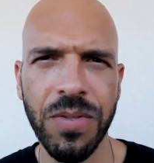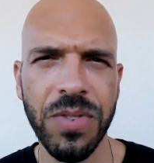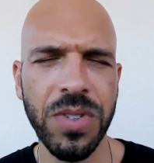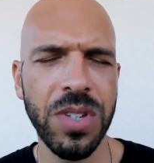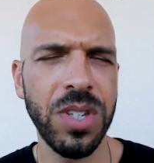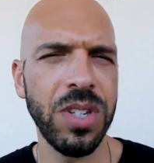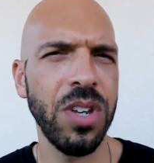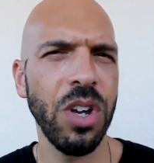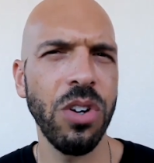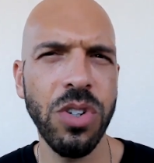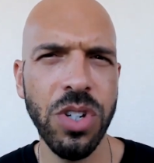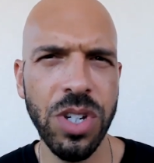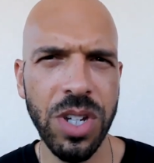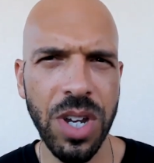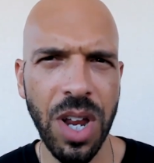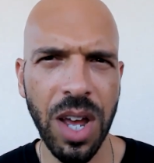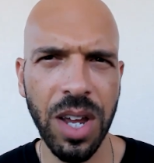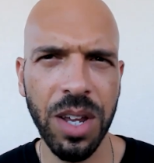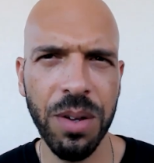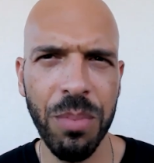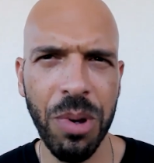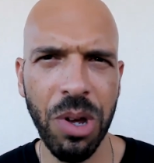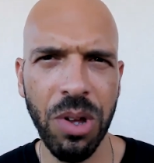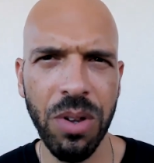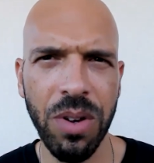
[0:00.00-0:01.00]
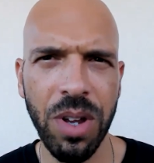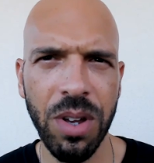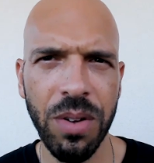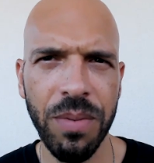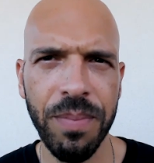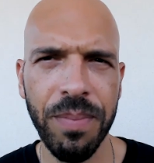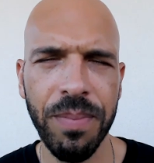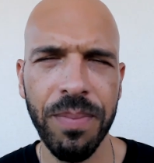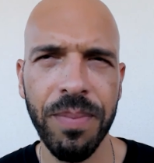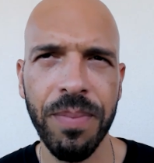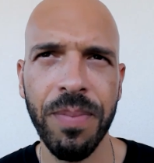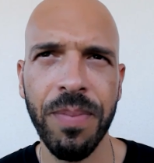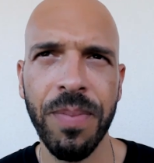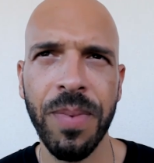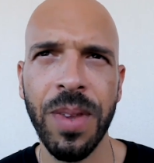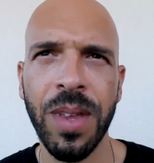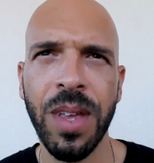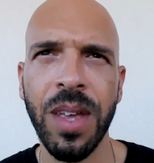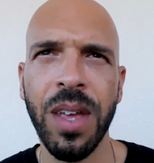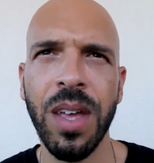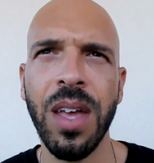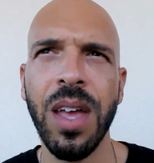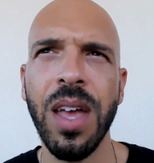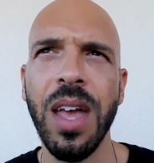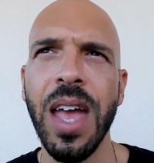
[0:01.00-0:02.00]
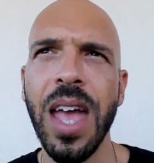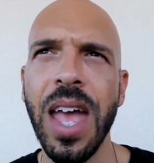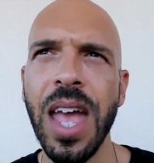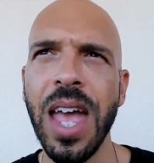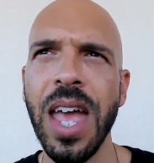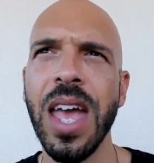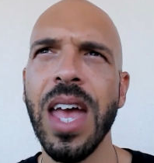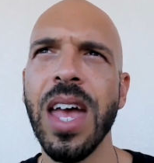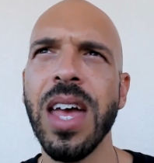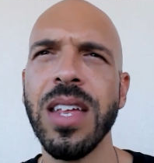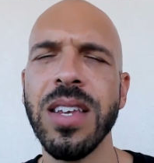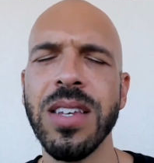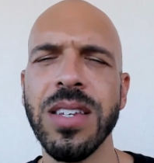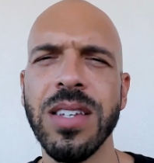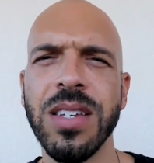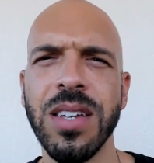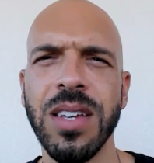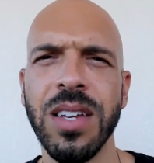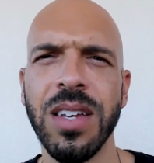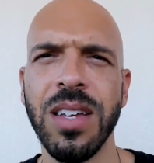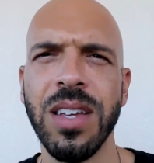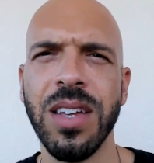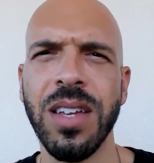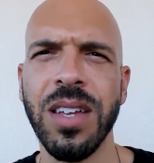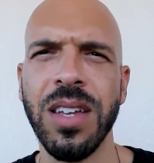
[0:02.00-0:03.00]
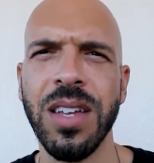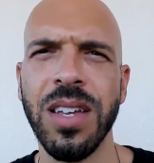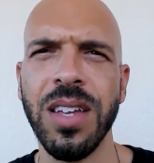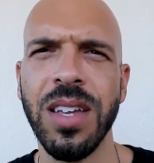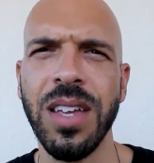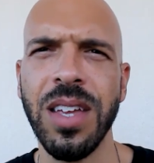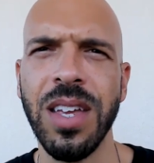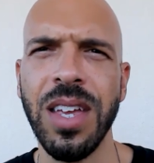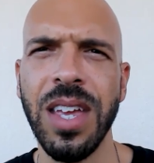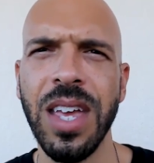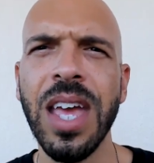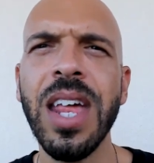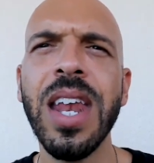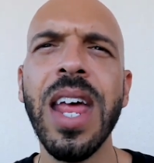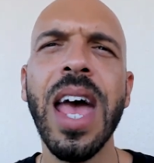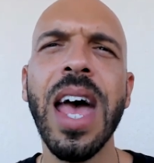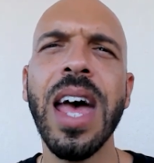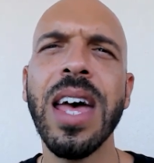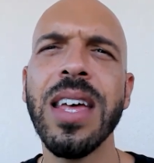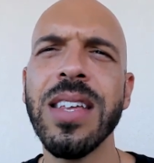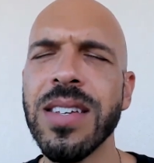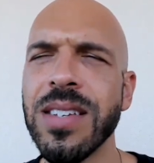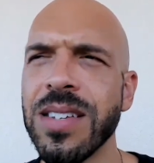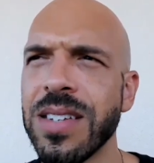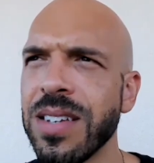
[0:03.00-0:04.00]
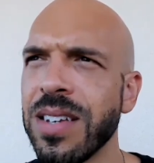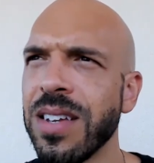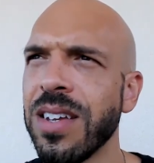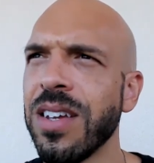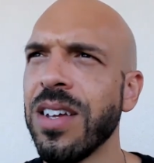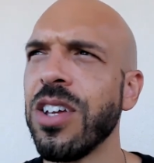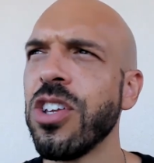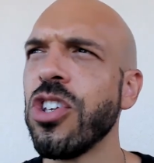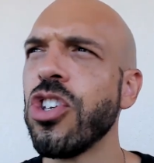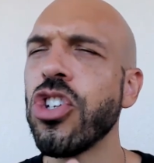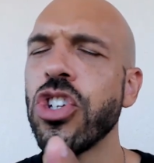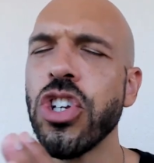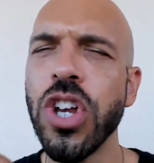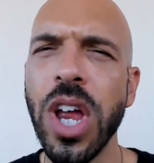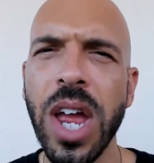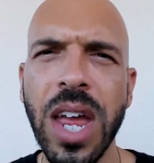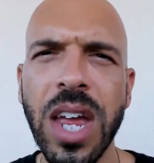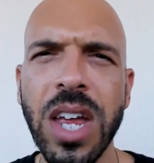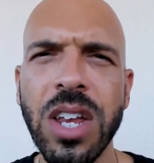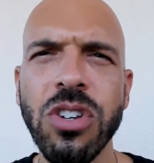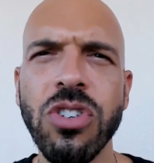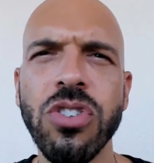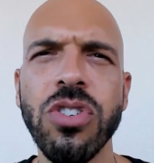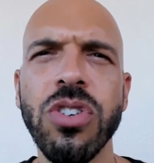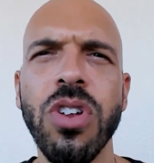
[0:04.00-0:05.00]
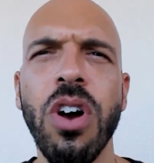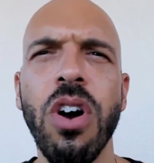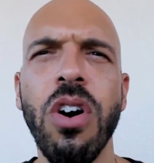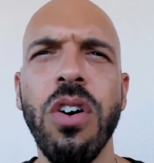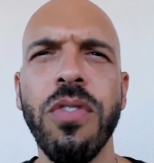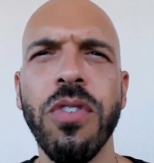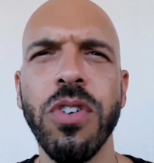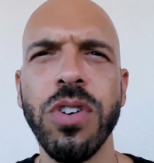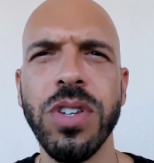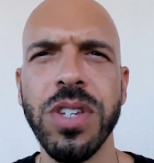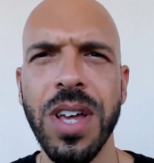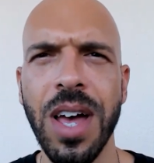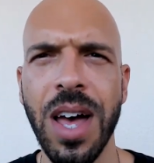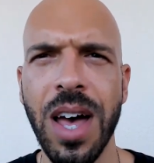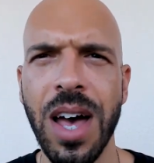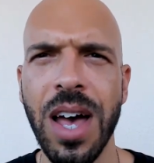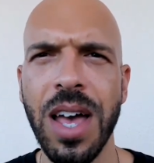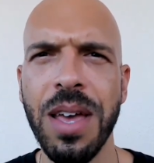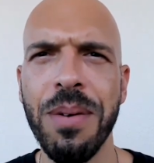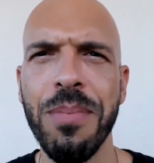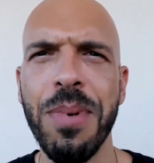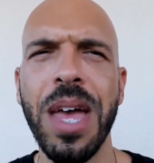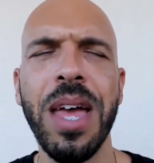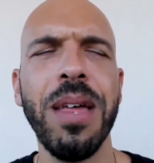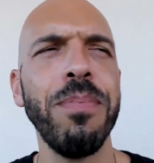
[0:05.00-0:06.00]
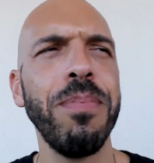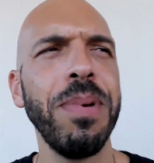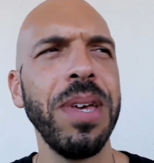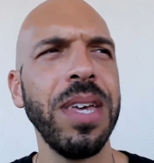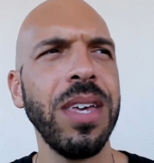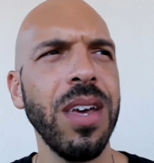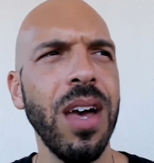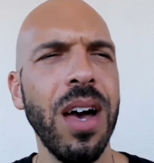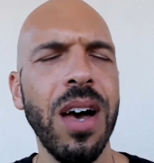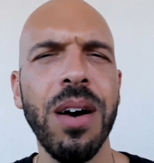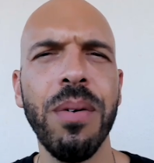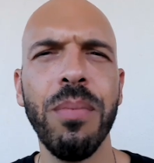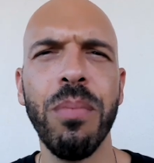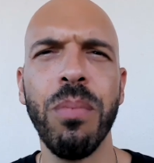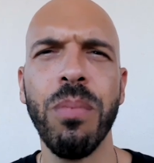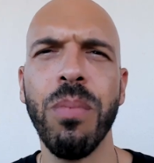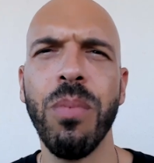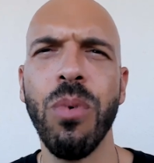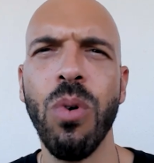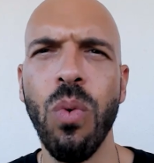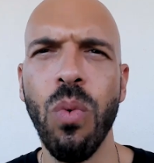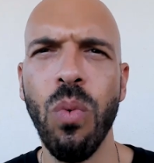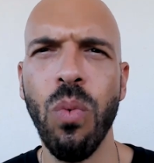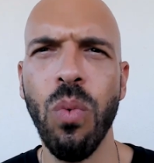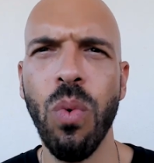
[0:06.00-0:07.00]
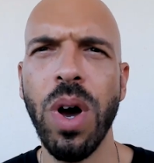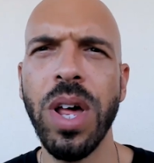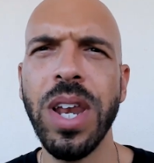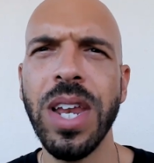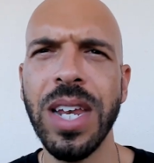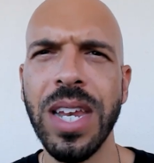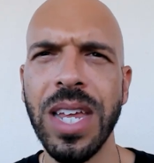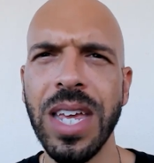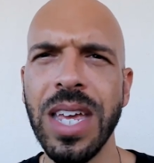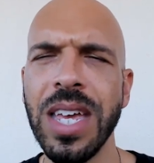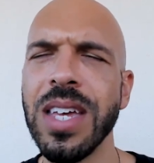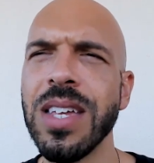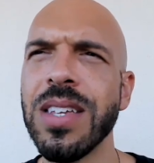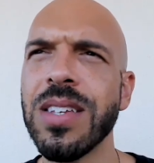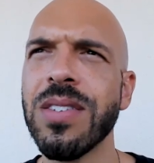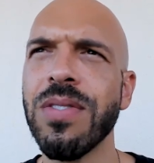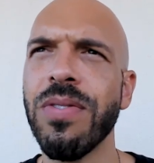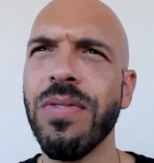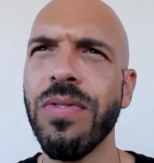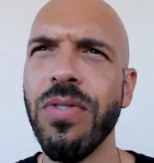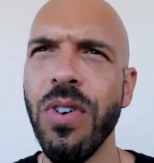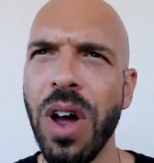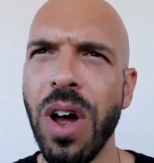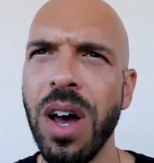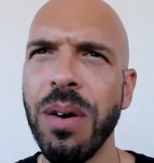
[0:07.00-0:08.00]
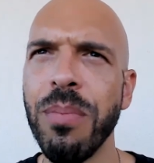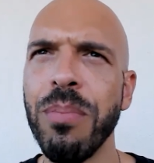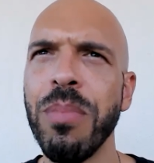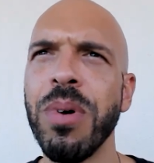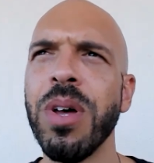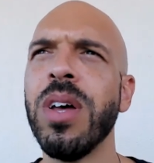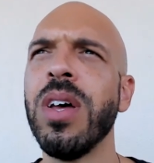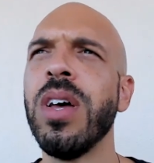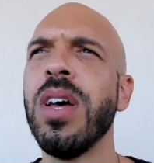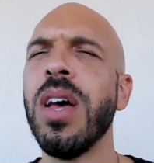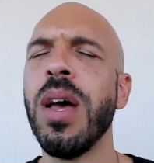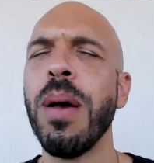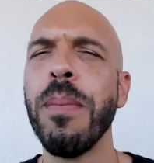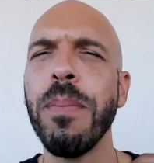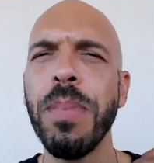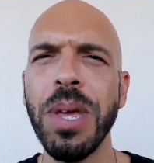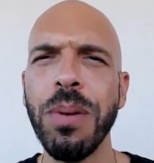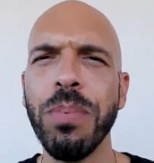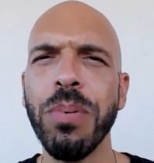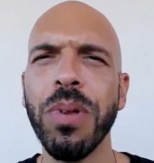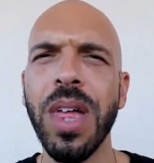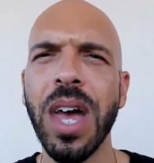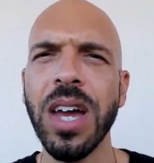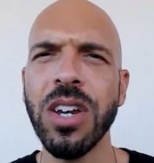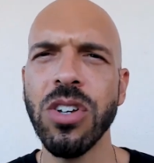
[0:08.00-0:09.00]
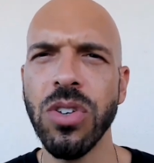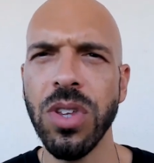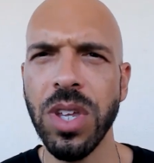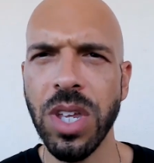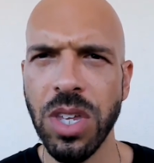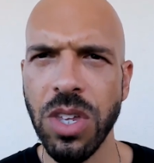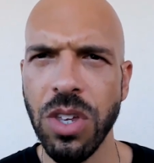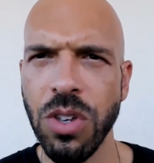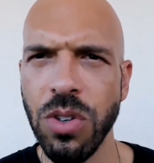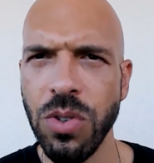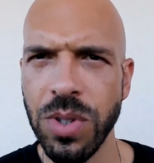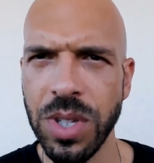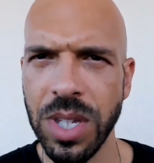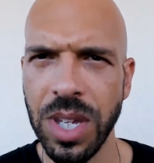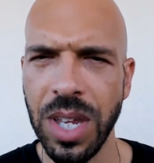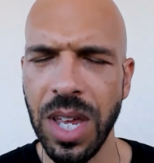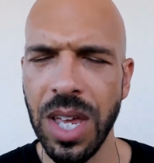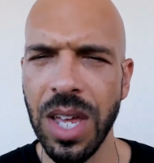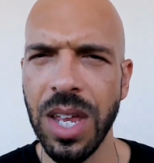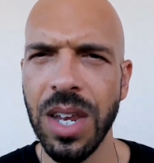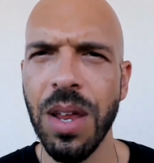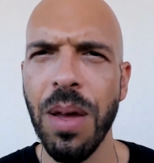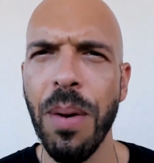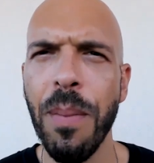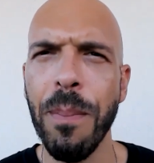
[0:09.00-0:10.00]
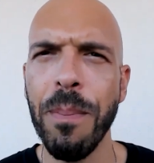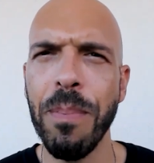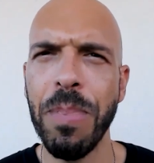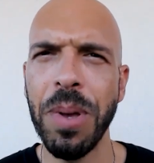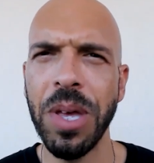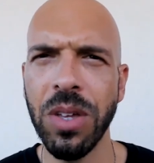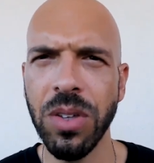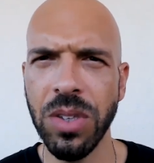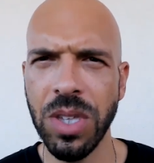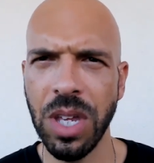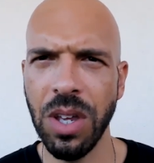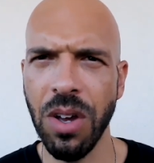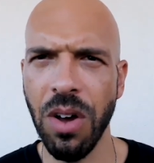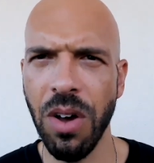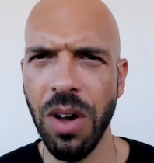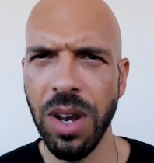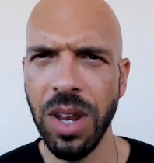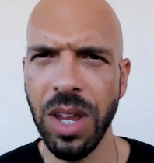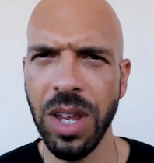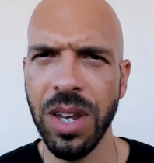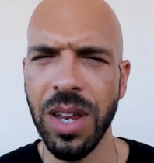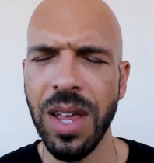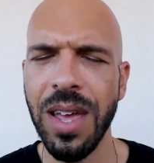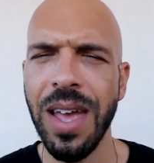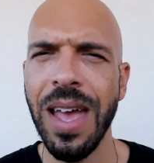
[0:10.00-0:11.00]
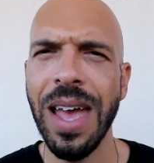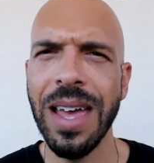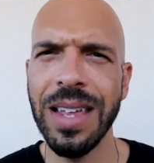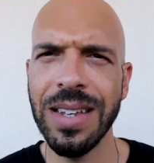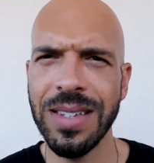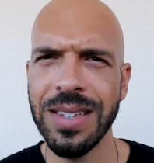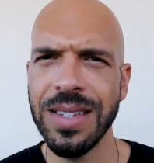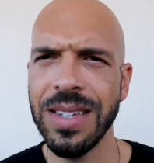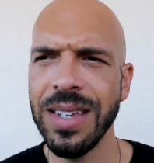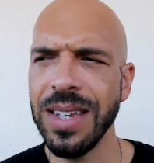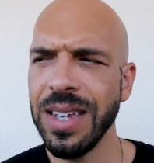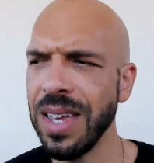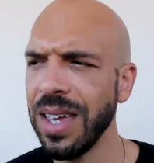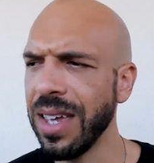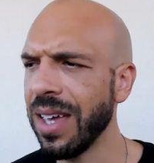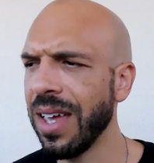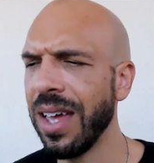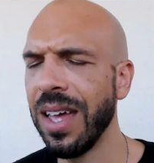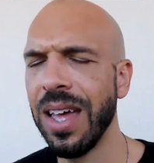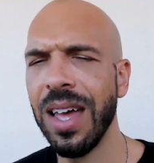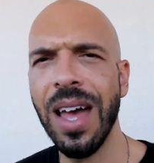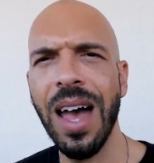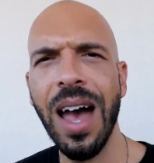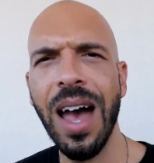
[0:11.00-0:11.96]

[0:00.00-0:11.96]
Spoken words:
Satoshi Nakamoto, and it has changed over time and become what it is from people actually using it, building on it, and seeing,